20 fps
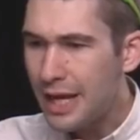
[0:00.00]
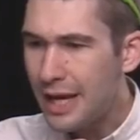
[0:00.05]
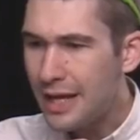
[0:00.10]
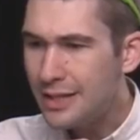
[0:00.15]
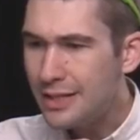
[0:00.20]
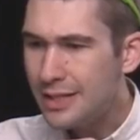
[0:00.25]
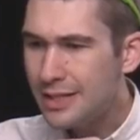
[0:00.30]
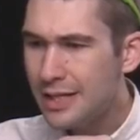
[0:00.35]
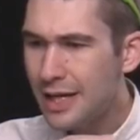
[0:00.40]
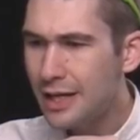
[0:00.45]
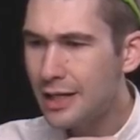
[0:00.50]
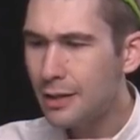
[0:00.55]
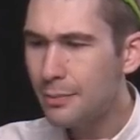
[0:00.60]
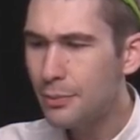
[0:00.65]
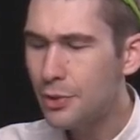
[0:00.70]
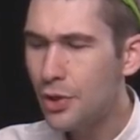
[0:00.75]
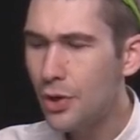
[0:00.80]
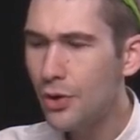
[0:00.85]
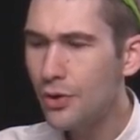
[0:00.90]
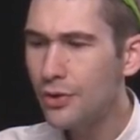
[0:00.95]
Ense, and I'm
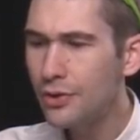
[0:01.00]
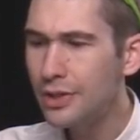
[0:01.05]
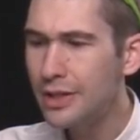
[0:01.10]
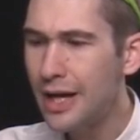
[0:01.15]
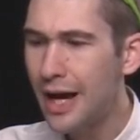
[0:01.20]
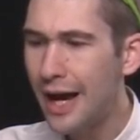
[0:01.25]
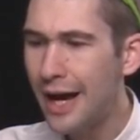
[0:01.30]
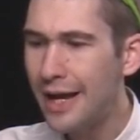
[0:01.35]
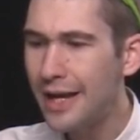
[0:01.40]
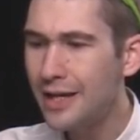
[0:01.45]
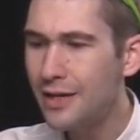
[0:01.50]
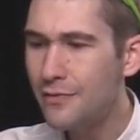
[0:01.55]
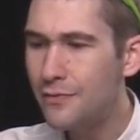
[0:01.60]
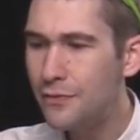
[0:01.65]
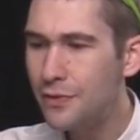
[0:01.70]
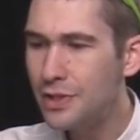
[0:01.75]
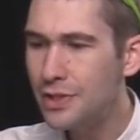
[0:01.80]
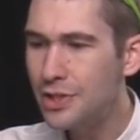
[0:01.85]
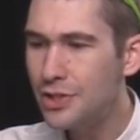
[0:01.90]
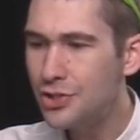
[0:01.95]
currently eyeing a
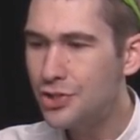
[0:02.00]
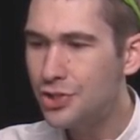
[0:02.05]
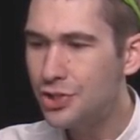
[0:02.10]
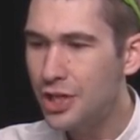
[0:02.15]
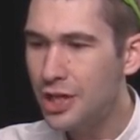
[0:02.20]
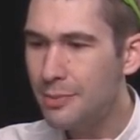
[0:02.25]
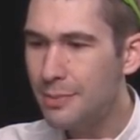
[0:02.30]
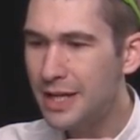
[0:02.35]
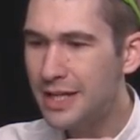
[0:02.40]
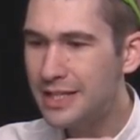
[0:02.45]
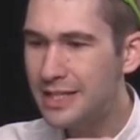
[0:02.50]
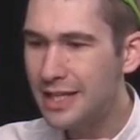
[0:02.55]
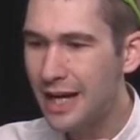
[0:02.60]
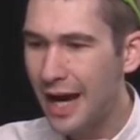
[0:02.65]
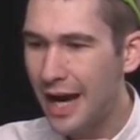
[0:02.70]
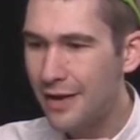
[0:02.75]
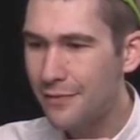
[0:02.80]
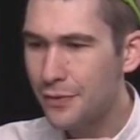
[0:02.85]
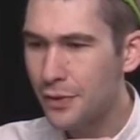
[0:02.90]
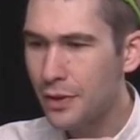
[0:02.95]
vintage Yema
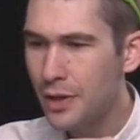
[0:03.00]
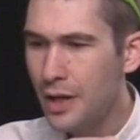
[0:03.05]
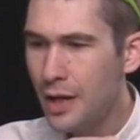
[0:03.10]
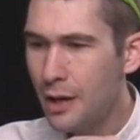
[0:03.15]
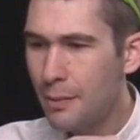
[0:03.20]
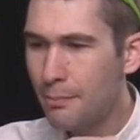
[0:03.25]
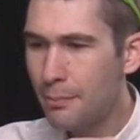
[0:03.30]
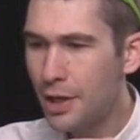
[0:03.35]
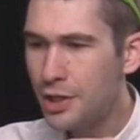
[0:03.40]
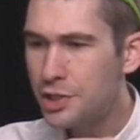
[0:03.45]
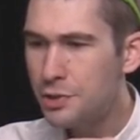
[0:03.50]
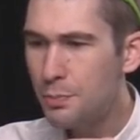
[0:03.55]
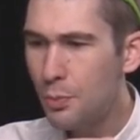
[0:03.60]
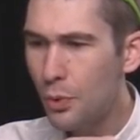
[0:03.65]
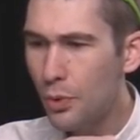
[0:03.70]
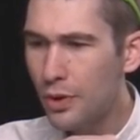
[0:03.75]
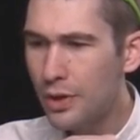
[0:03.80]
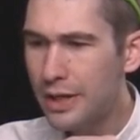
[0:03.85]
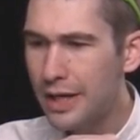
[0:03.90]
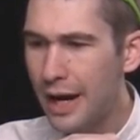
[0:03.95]
Diver, much
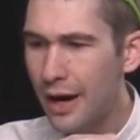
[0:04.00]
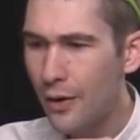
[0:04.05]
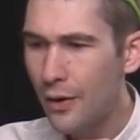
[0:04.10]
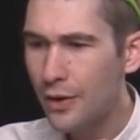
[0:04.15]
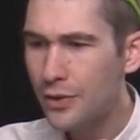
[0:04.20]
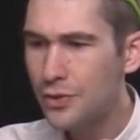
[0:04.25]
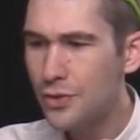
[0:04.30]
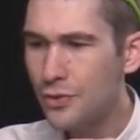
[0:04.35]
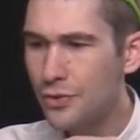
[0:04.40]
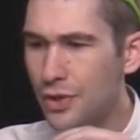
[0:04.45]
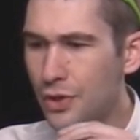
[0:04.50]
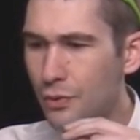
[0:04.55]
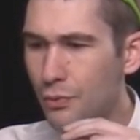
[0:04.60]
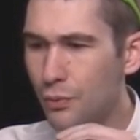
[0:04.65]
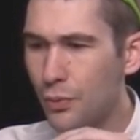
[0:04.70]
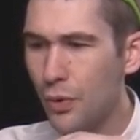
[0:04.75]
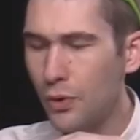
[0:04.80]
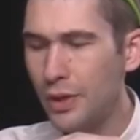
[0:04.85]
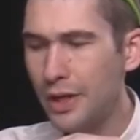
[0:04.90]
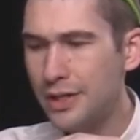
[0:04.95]
more character than a
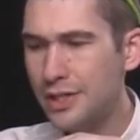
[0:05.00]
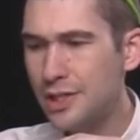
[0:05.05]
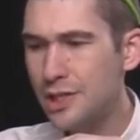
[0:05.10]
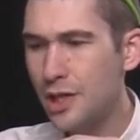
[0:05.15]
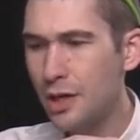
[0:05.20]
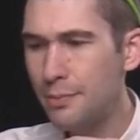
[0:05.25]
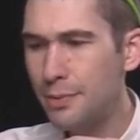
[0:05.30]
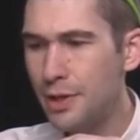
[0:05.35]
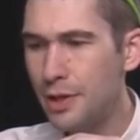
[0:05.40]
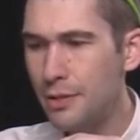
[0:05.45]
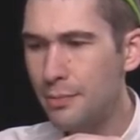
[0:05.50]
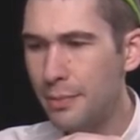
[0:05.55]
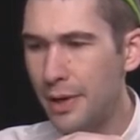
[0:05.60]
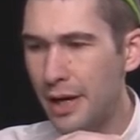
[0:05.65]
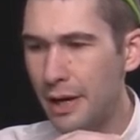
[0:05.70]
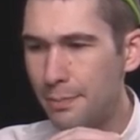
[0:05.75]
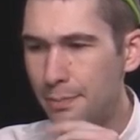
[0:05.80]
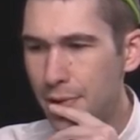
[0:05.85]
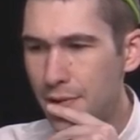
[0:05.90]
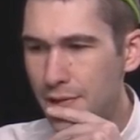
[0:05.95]
Rolex sub in my
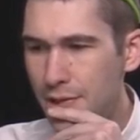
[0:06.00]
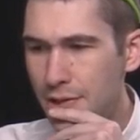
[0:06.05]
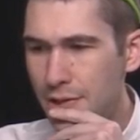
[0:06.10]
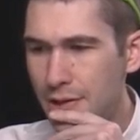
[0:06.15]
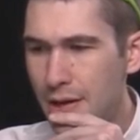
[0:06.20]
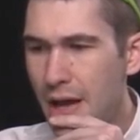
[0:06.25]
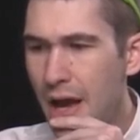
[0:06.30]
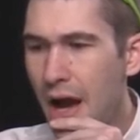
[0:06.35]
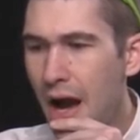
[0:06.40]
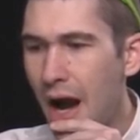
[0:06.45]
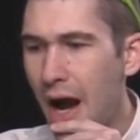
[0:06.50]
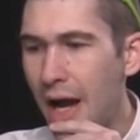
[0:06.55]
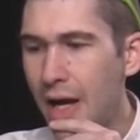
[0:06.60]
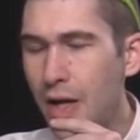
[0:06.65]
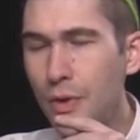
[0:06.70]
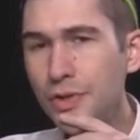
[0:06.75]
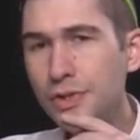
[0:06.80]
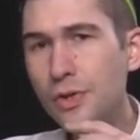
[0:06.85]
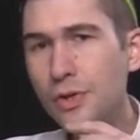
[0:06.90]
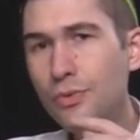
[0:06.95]
opinion. I
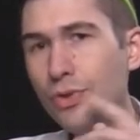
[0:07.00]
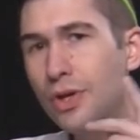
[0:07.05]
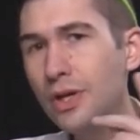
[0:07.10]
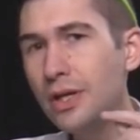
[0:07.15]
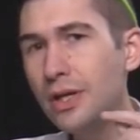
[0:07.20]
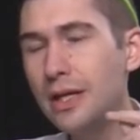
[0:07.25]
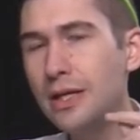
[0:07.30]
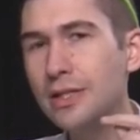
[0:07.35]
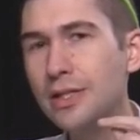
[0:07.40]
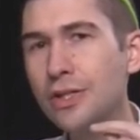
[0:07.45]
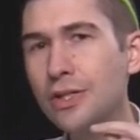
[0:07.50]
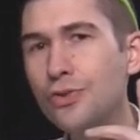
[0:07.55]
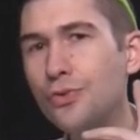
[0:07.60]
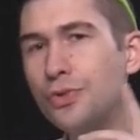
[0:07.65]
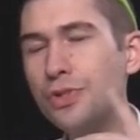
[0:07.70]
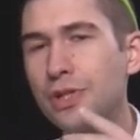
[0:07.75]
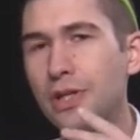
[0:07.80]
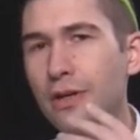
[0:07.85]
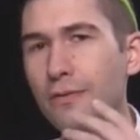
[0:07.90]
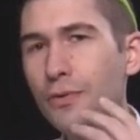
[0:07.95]
also think it's
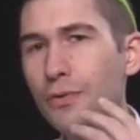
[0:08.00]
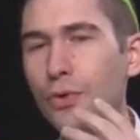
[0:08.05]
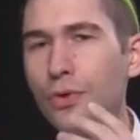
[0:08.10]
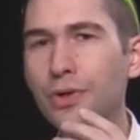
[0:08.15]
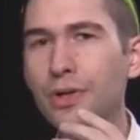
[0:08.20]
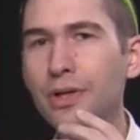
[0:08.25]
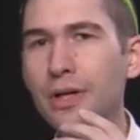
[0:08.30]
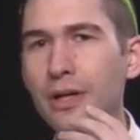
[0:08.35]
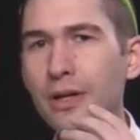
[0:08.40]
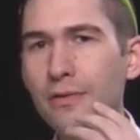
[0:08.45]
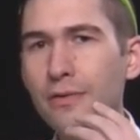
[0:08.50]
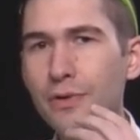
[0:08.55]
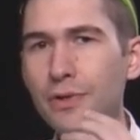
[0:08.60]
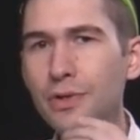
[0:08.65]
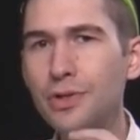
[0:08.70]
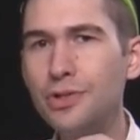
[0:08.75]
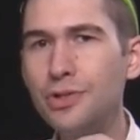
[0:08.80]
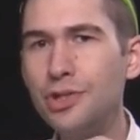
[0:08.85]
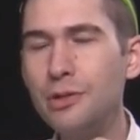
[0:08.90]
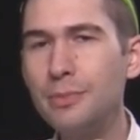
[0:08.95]
interesting if you're looking at a
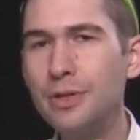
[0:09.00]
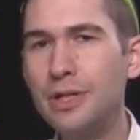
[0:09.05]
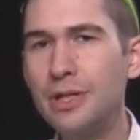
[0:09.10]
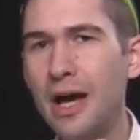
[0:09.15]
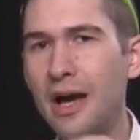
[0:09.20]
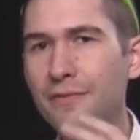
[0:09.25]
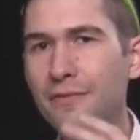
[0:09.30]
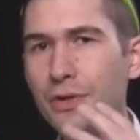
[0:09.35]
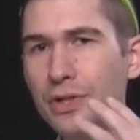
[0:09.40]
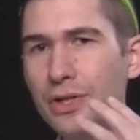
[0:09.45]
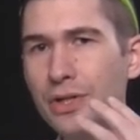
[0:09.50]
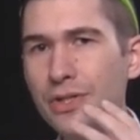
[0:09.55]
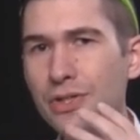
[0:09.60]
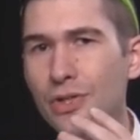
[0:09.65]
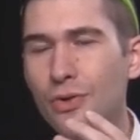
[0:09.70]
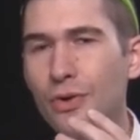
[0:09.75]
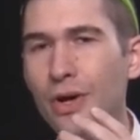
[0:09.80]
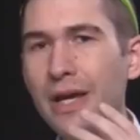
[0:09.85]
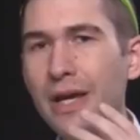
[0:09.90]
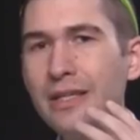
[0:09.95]
vintage Yema Diver to
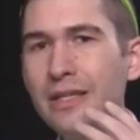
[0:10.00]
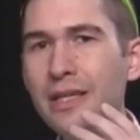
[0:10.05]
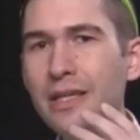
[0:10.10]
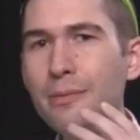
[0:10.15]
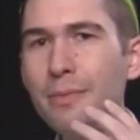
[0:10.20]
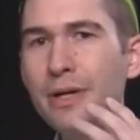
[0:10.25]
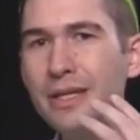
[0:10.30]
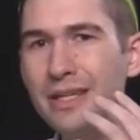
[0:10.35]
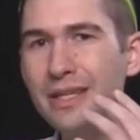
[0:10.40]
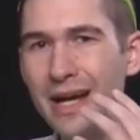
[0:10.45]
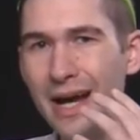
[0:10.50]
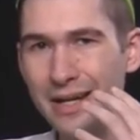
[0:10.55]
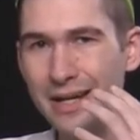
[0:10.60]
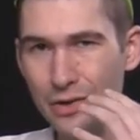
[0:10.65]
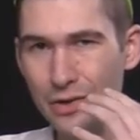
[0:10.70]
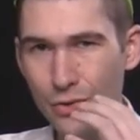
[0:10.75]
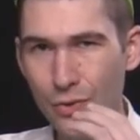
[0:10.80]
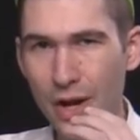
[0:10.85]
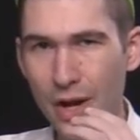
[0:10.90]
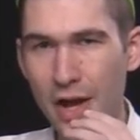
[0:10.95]
consider a Yema
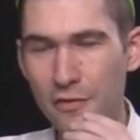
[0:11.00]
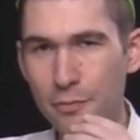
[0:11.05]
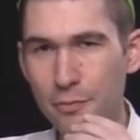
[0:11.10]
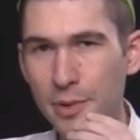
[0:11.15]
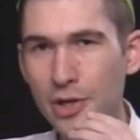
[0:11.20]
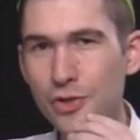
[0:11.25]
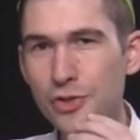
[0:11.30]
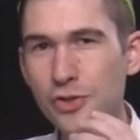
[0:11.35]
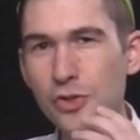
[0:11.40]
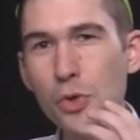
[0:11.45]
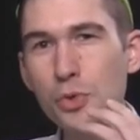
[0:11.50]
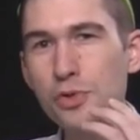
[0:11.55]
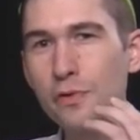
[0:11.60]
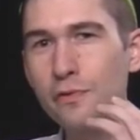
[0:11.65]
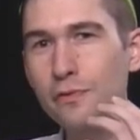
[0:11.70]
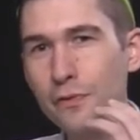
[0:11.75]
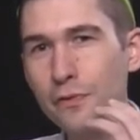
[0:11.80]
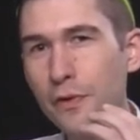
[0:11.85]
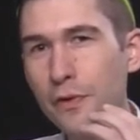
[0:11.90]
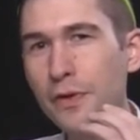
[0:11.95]
Yachtengraf, because those are
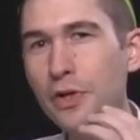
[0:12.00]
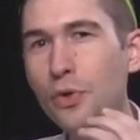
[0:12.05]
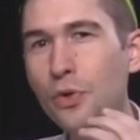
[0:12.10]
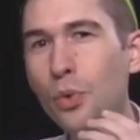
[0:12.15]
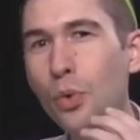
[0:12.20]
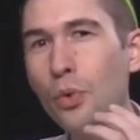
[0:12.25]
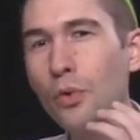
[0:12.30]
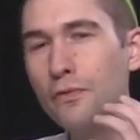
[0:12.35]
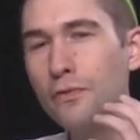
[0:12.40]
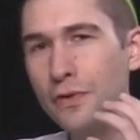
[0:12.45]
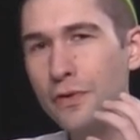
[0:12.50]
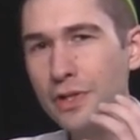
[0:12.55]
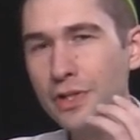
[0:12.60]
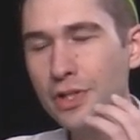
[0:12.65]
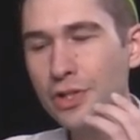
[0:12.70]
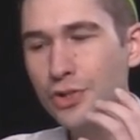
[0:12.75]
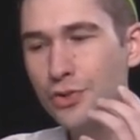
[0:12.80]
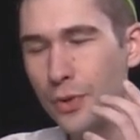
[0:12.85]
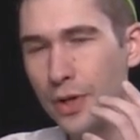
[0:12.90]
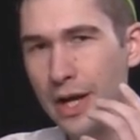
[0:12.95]
very cool
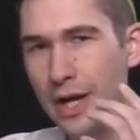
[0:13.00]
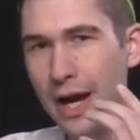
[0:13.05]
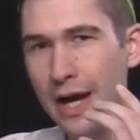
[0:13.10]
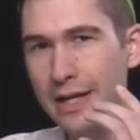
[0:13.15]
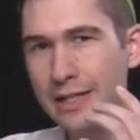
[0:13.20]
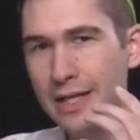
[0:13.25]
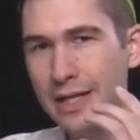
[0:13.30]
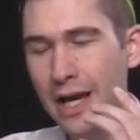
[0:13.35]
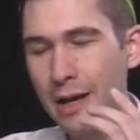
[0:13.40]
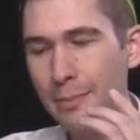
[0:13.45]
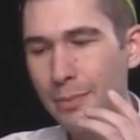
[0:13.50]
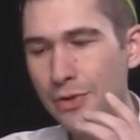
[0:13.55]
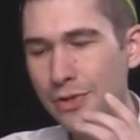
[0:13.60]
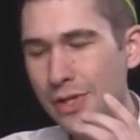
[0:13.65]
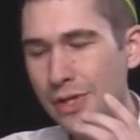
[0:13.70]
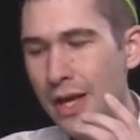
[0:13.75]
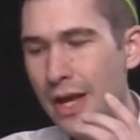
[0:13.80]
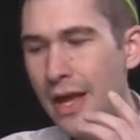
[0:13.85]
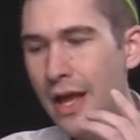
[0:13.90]
vintage regatta timers.